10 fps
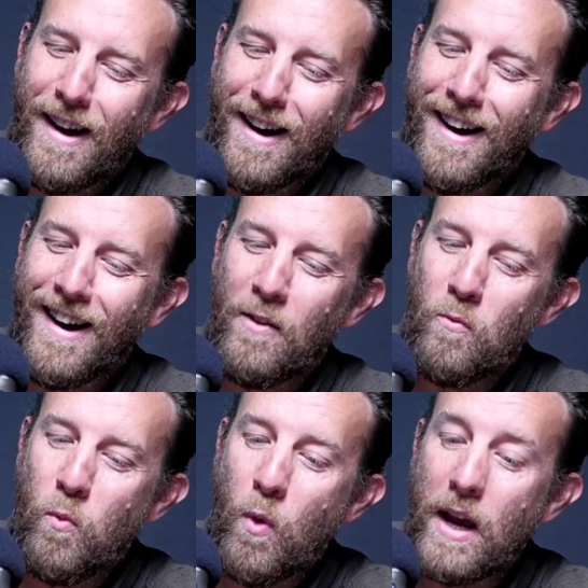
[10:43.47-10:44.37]
uh,
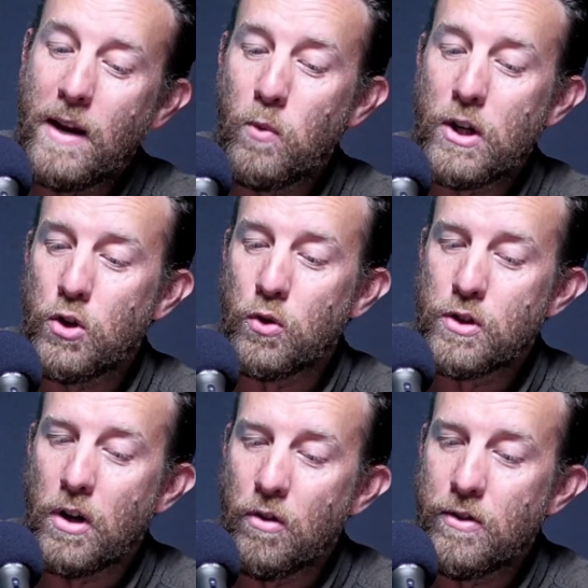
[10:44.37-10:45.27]
w- in which you're
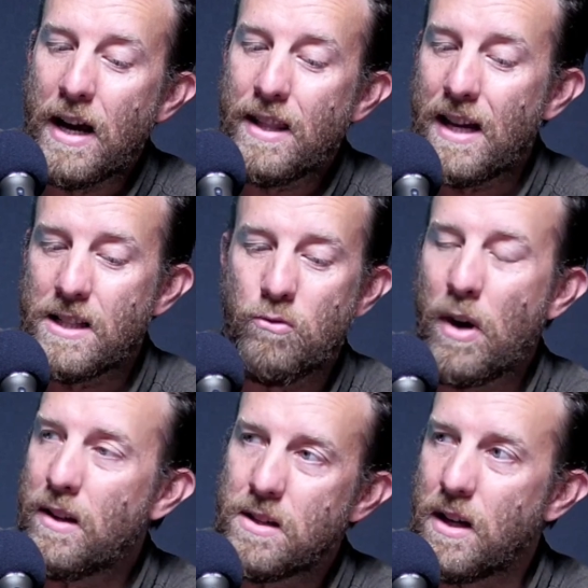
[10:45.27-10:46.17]
told that that's
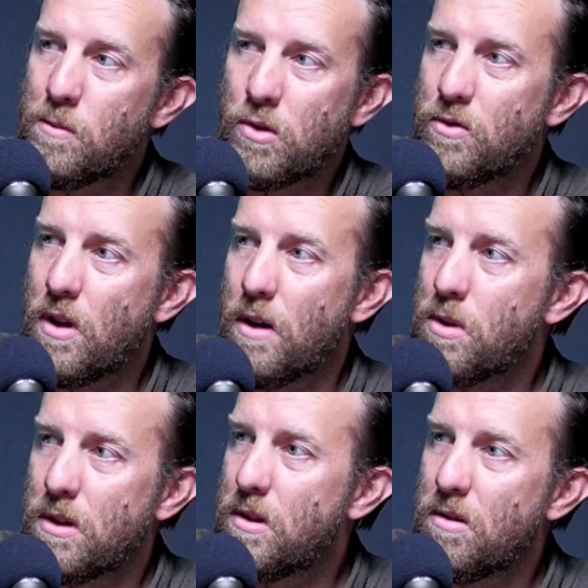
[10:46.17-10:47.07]
around the same sort of time,
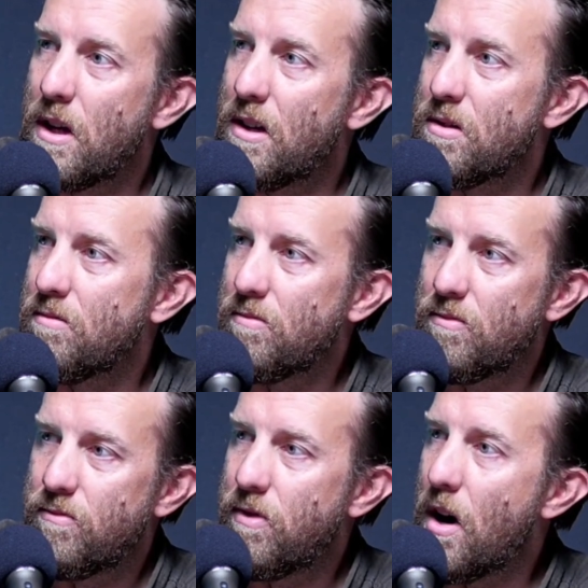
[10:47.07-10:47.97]
so that's
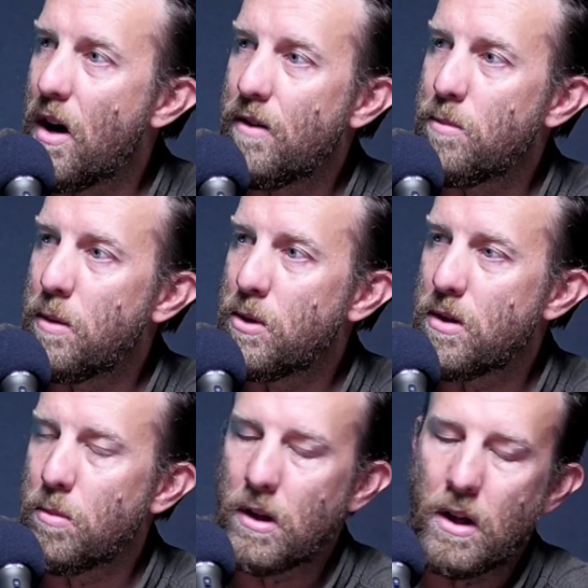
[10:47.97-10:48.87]
2005, maybe yeah,
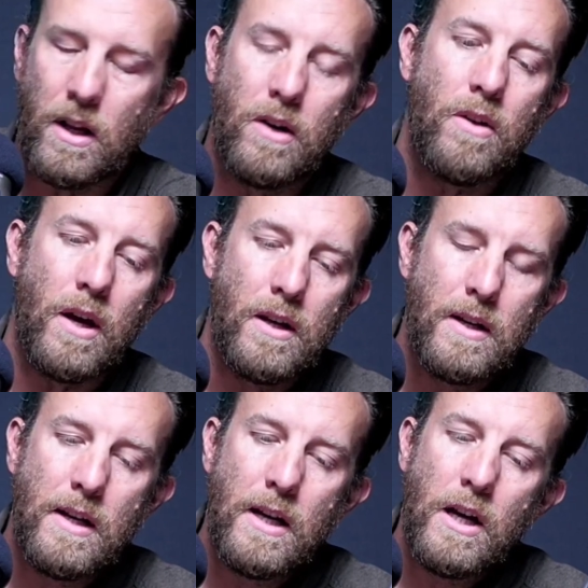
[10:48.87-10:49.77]
something like that. Yeah, okay.
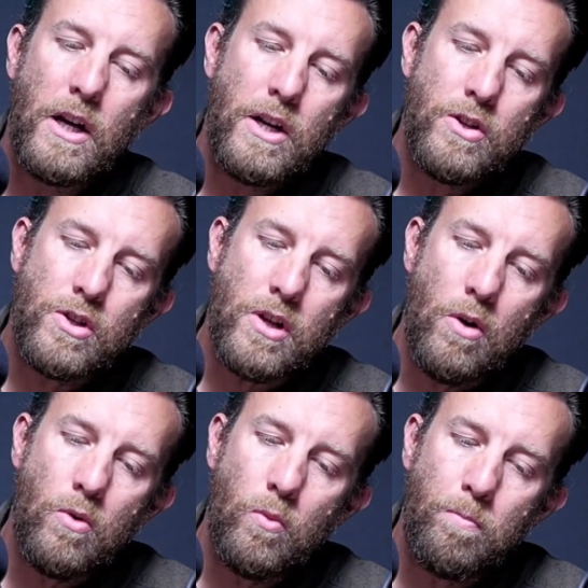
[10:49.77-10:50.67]
yeah.
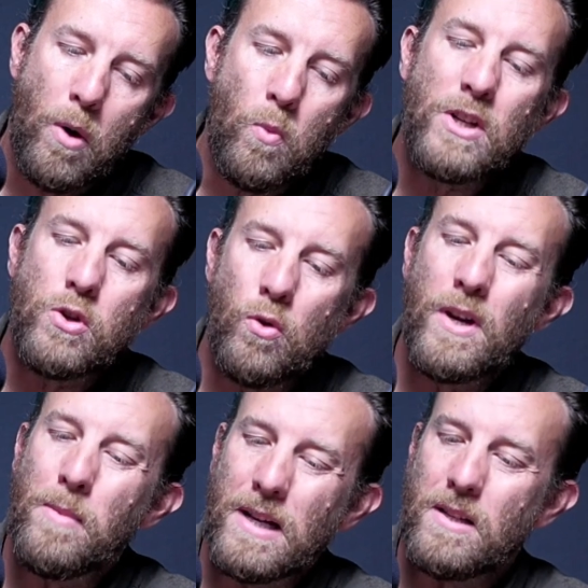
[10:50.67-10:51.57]
So, but we're
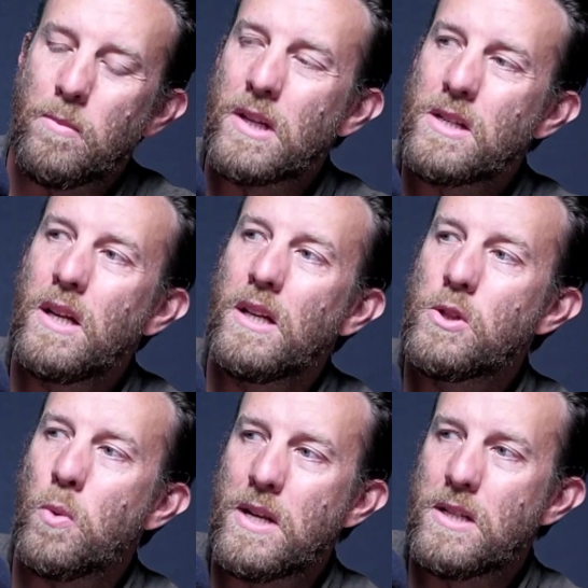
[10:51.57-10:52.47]
talking about something that's nearly
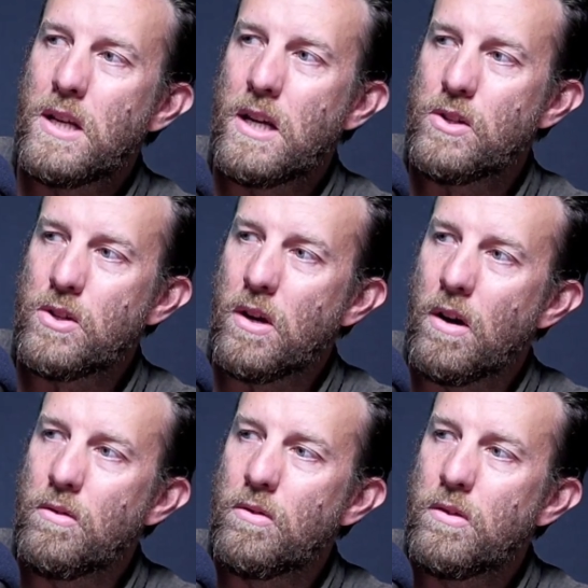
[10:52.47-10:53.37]
20 years
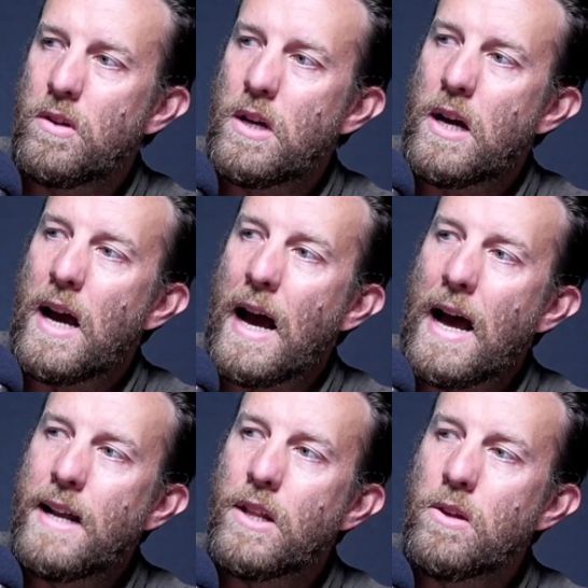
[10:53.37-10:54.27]
ago, mm.
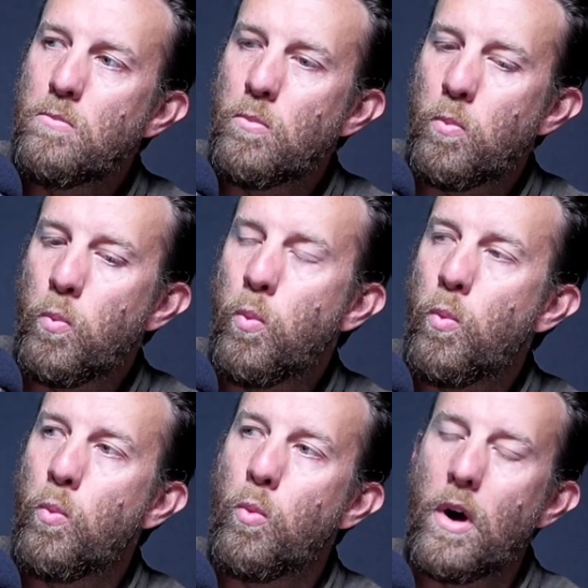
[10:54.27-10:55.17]
and at the
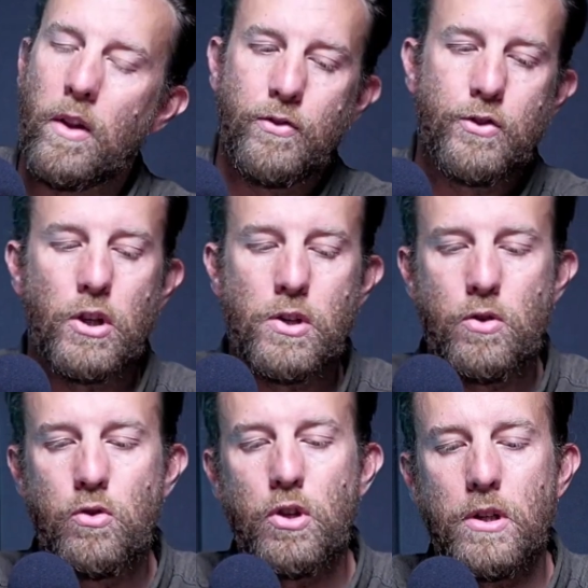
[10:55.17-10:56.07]
just
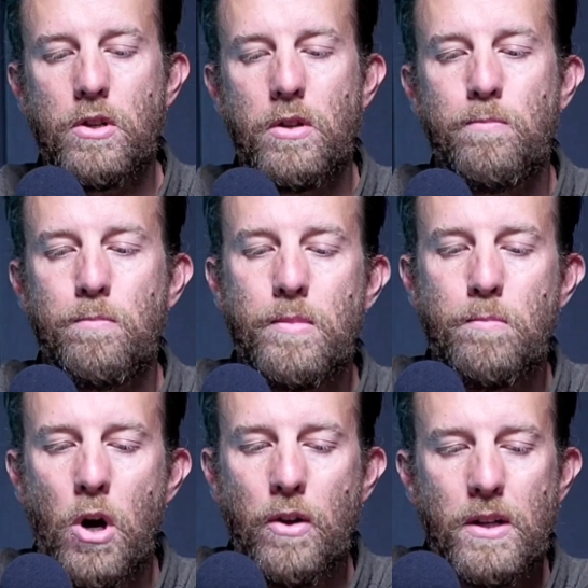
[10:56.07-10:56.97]
just
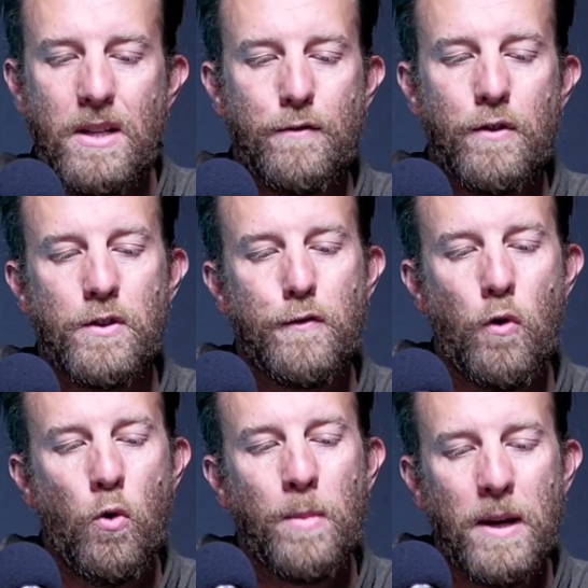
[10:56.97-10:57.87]
mark the difference
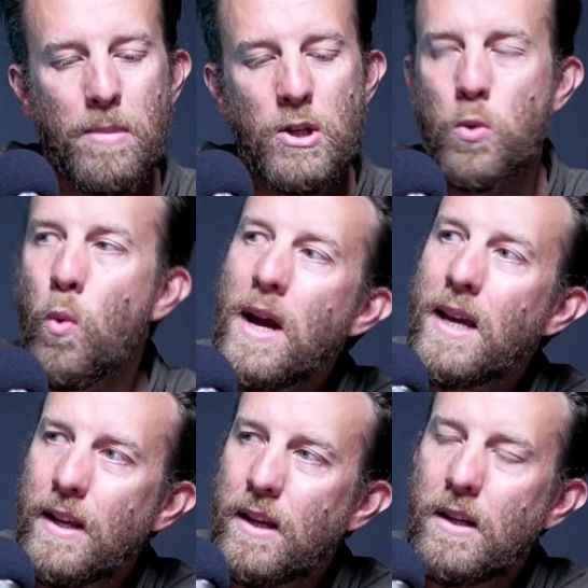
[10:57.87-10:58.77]
for me
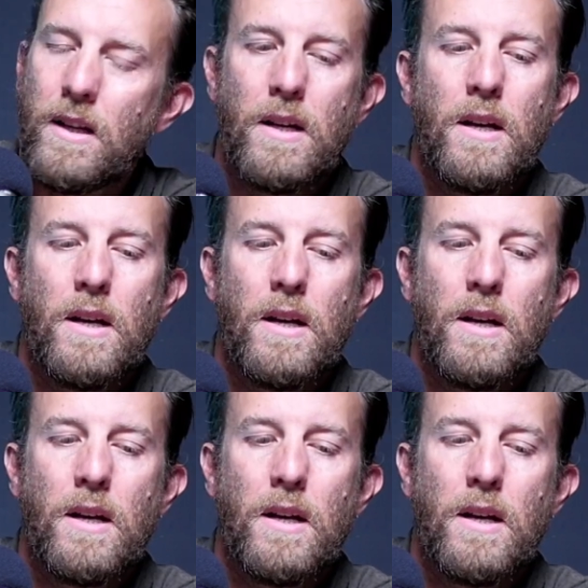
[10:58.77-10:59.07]
between